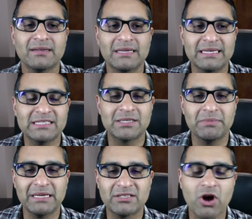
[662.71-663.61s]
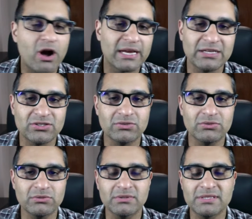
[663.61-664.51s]
It needs to be talking
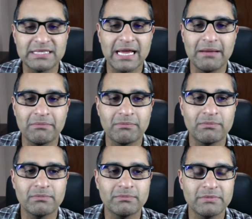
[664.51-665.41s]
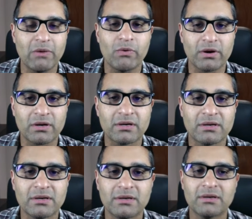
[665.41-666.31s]
to the same network,
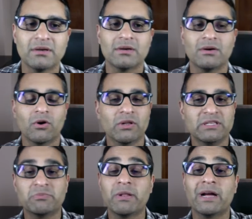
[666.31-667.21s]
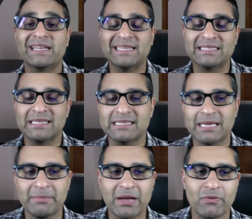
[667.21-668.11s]
or at least plugged into the
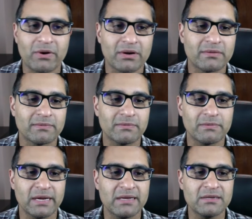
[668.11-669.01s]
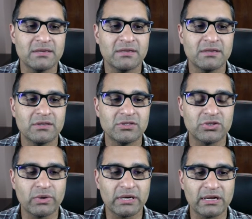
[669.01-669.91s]
same network. Okay, so
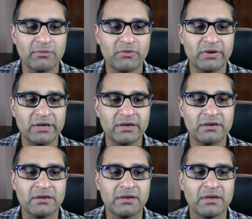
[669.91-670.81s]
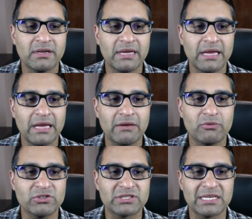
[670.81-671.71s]
we're going to come over here and we're
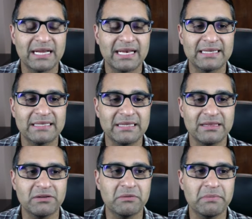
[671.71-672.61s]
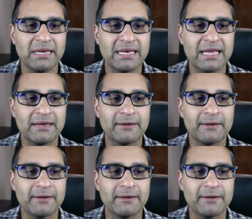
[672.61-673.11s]
just going to connect to the Ethereum mainnet.